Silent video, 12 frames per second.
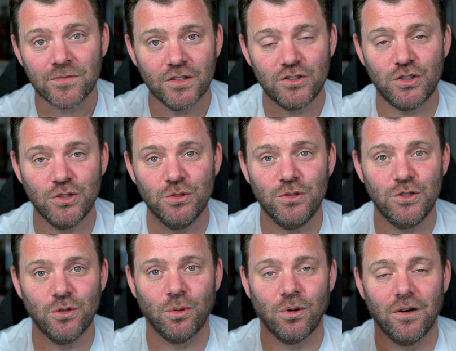to
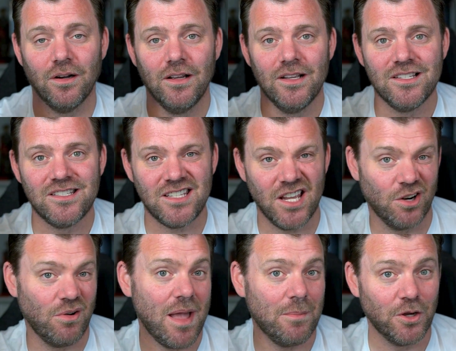your
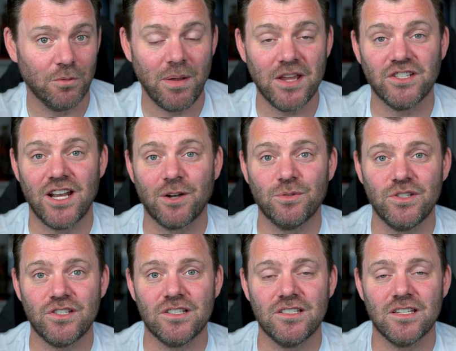CRM or your patient
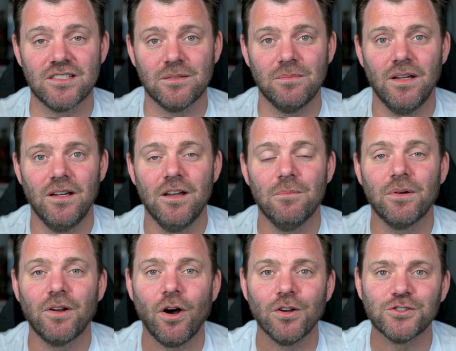acquisition system,
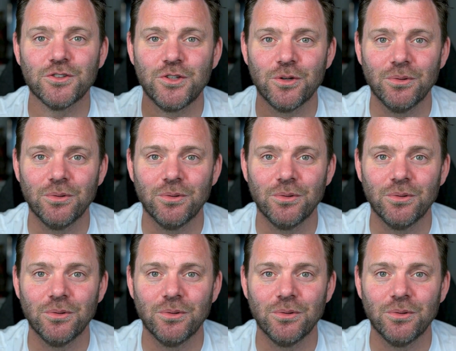also your